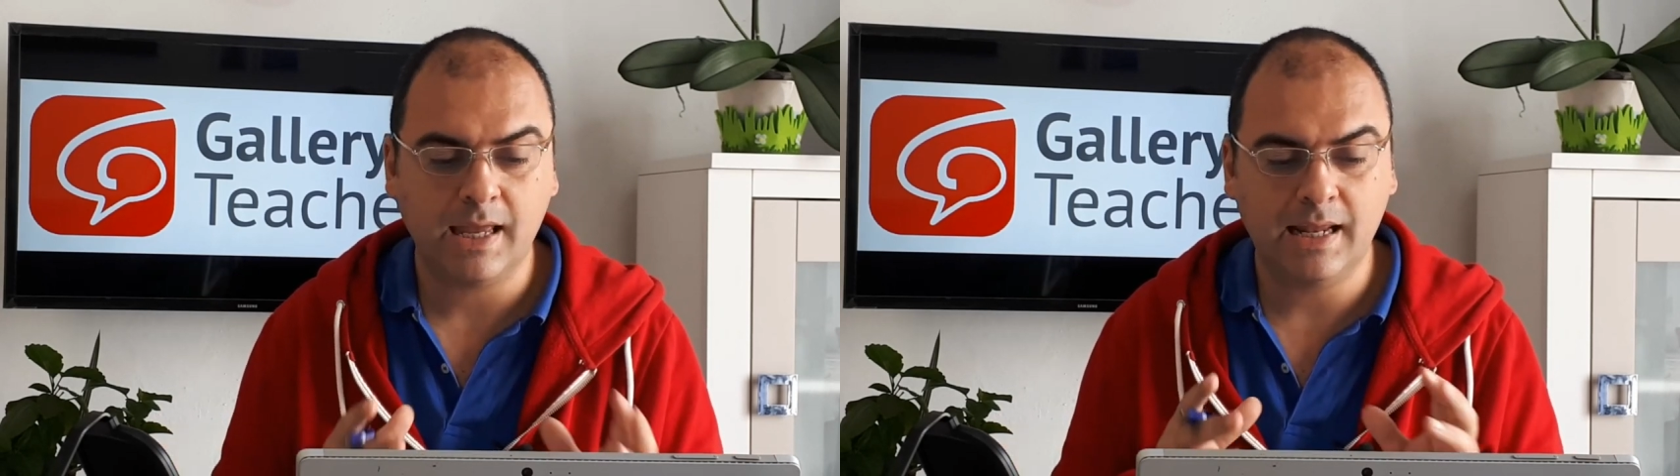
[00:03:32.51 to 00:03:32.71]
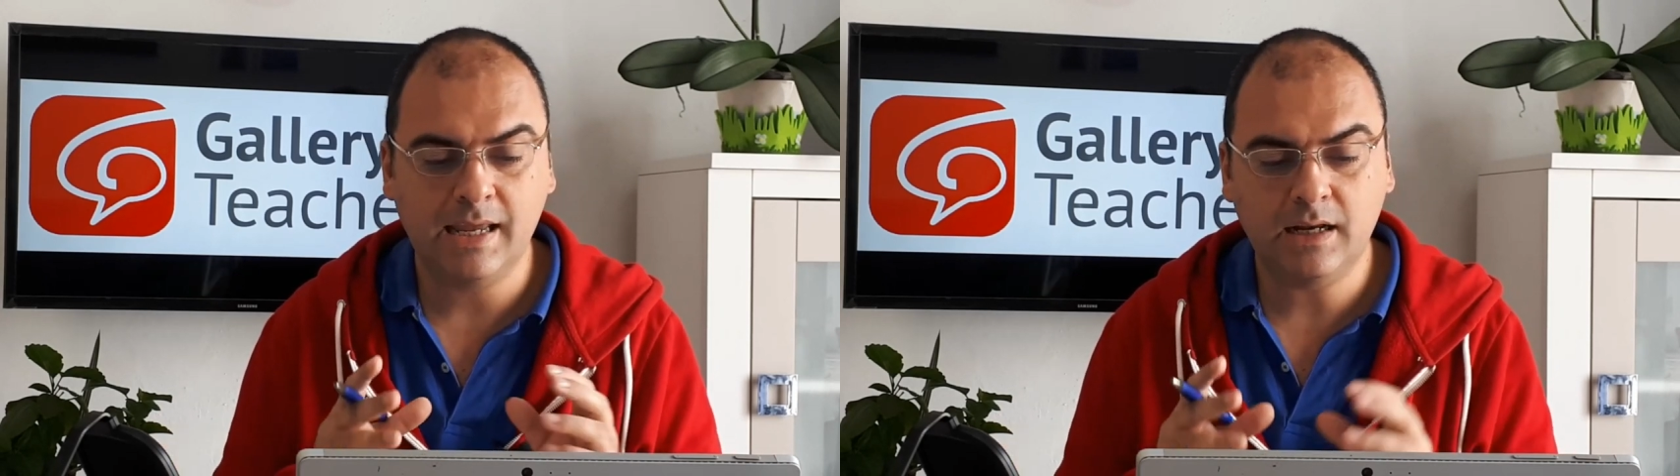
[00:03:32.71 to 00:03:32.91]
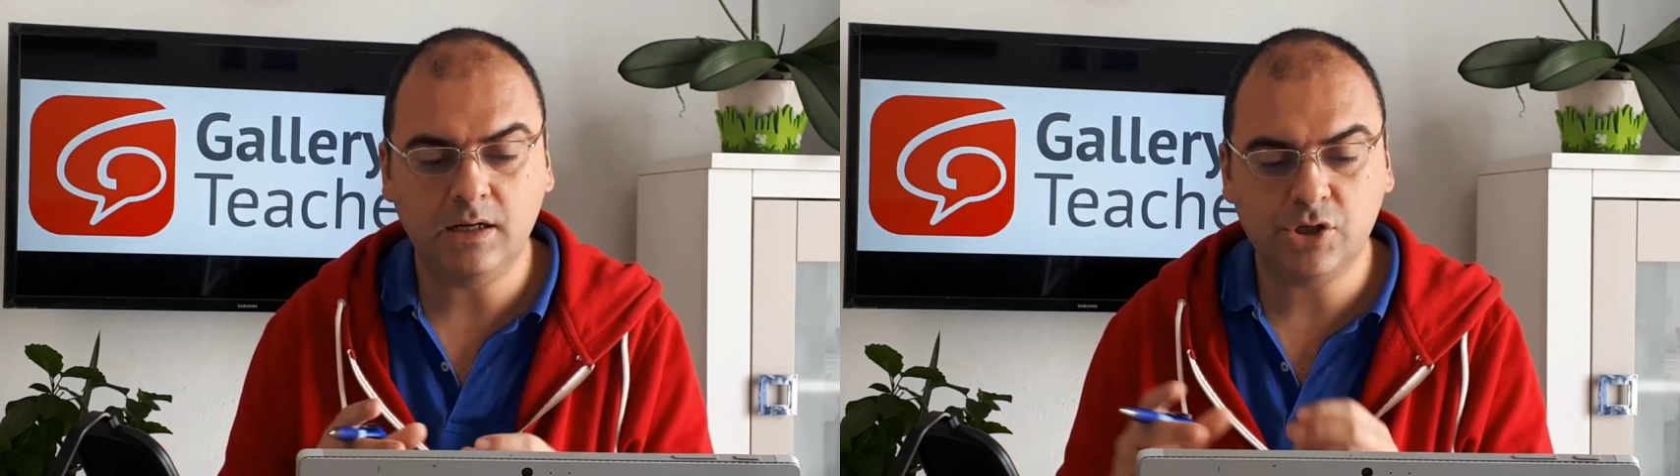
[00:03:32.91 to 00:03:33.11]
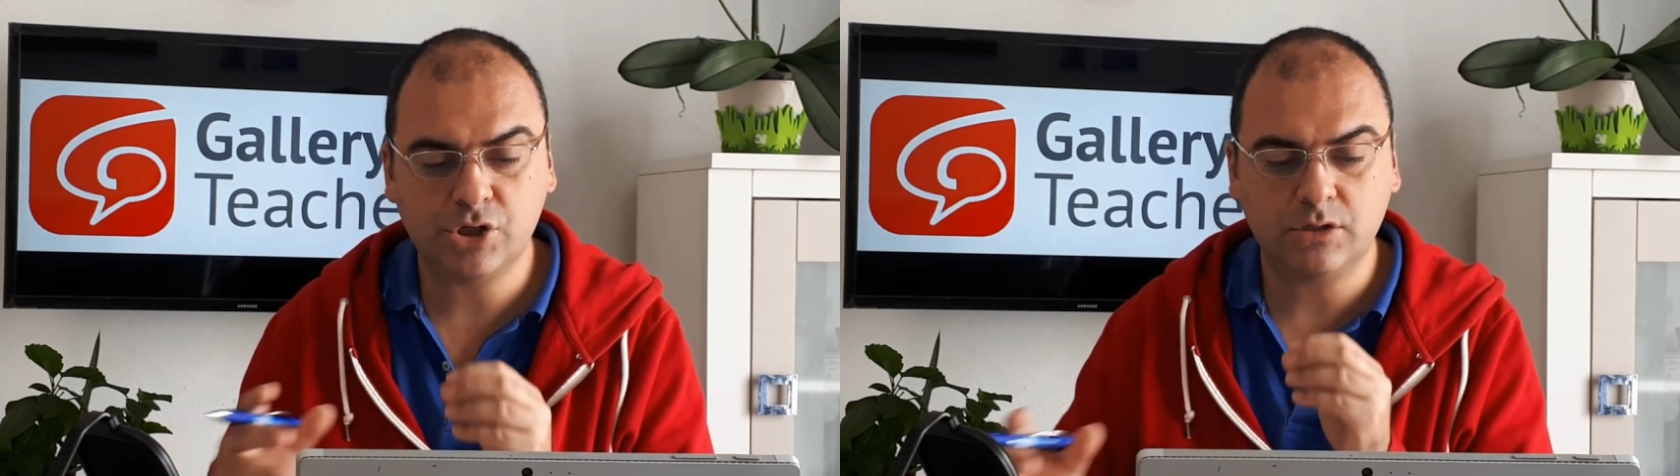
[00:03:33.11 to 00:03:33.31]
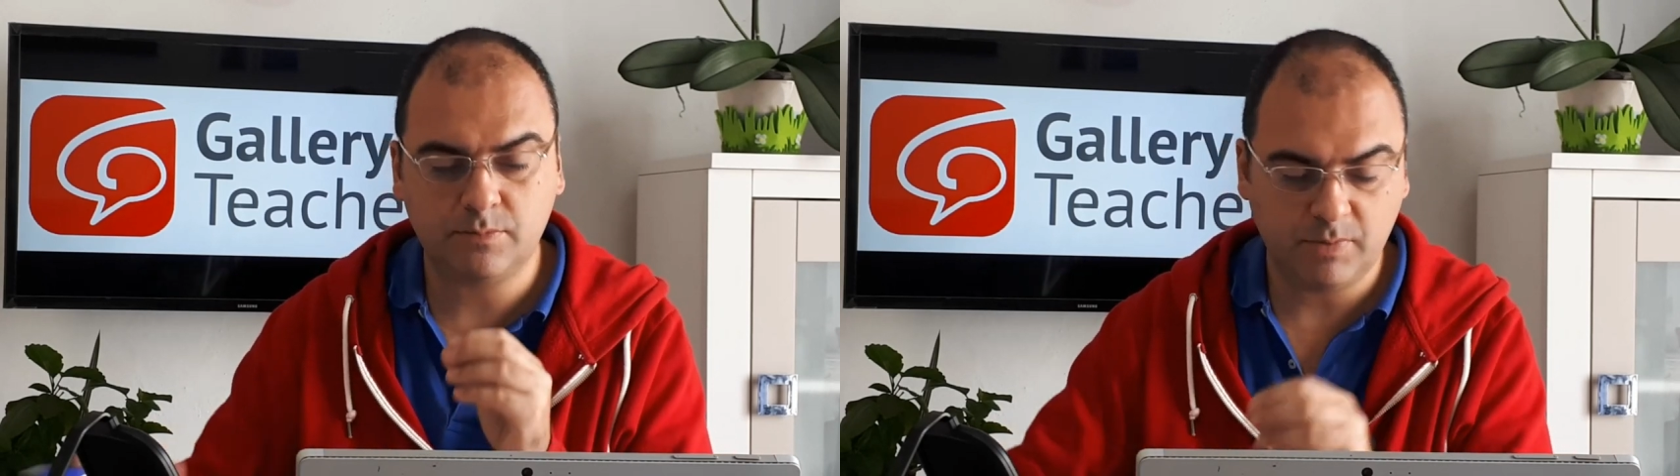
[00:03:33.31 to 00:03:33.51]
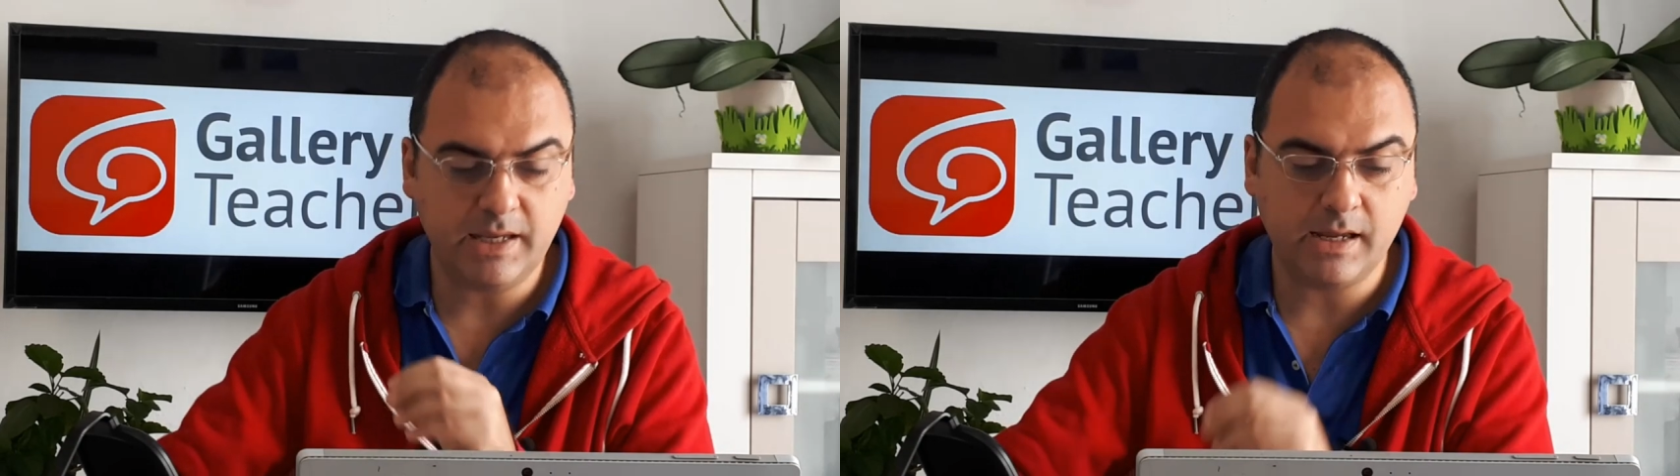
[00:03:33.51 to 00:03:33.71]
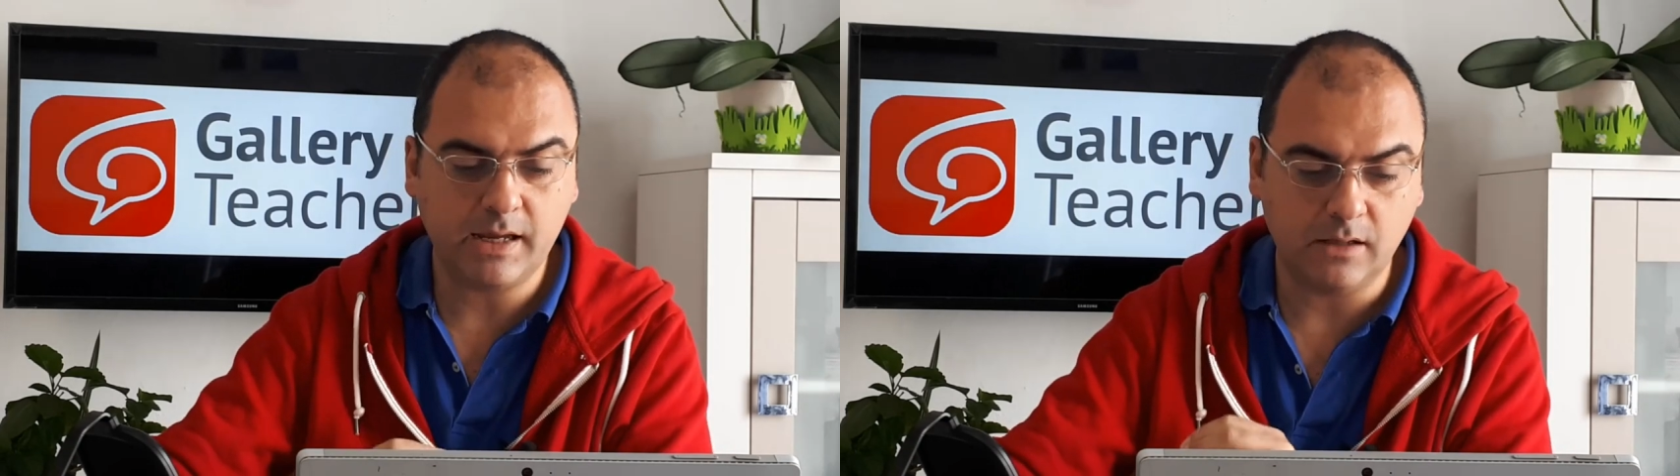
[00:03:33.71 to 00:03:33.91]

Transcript: In English-speaking